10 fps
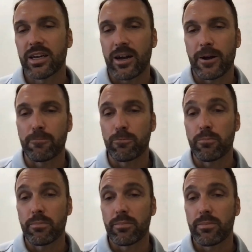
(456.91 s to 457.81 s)

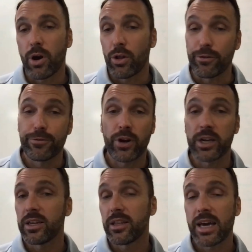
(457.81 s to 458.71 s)
Um, on the
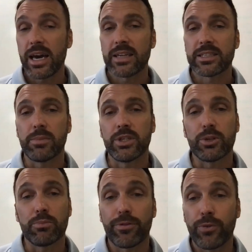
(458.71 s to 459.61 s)
front end of that, as I
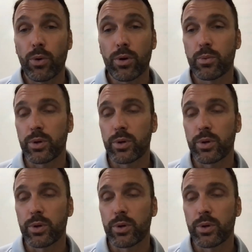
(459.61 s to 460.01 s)
mentioned before,